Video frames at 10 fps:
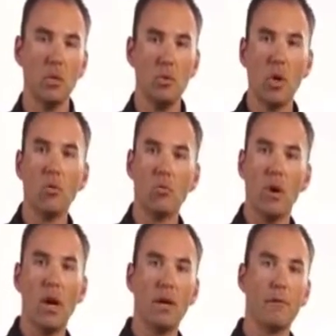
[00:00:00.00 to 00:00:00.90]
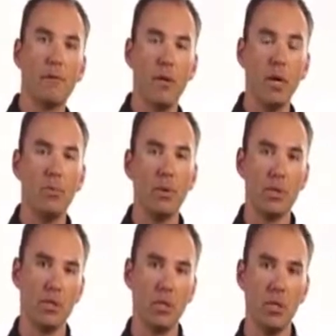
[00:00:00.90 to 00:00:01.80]
You don't ride a frame with
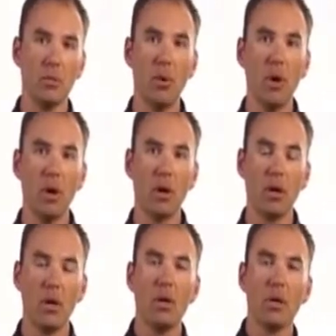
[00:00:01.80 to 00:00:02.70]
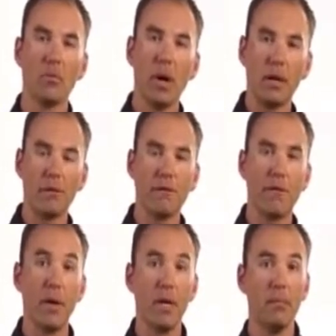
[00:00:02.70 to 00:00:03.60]
a steel bar. You're riding a
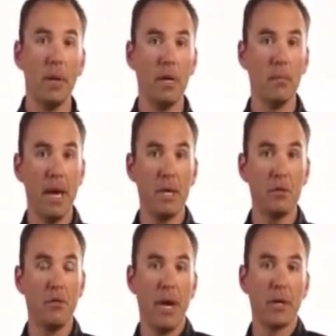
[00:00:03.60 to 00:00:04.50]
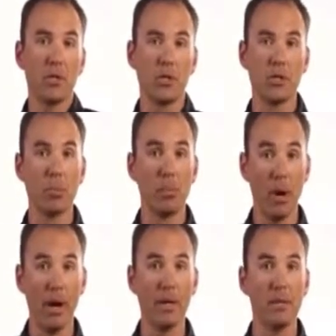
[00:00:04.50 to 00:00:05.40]
frame and a manufacturer's
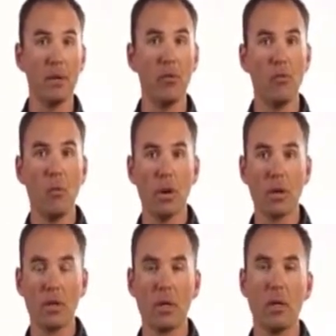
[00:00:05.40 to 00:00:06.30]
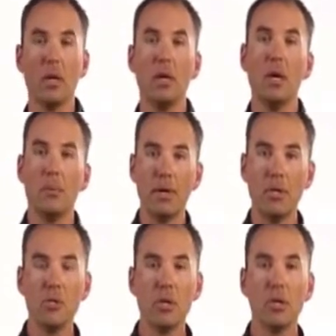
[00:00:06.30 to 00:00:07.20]
proprietary fork. By
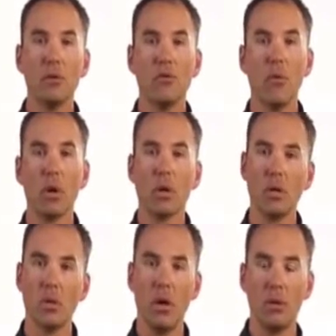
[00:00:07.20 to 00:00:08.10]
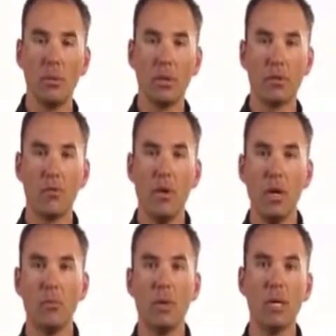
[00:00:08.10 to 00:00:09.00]
using the fork along with the
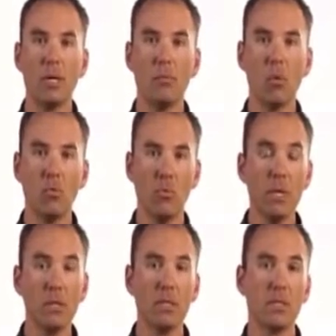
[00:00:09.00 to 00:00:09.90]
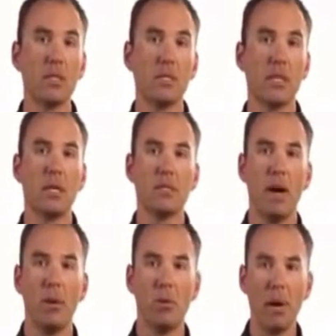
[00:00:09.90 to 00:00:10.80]
frame, we get a more realistic sense of
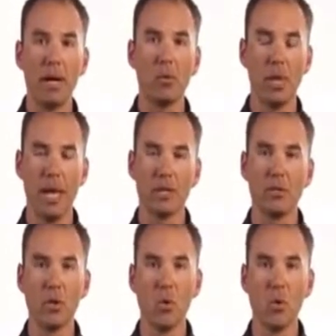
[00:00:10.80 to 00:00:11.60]
how a bike will actually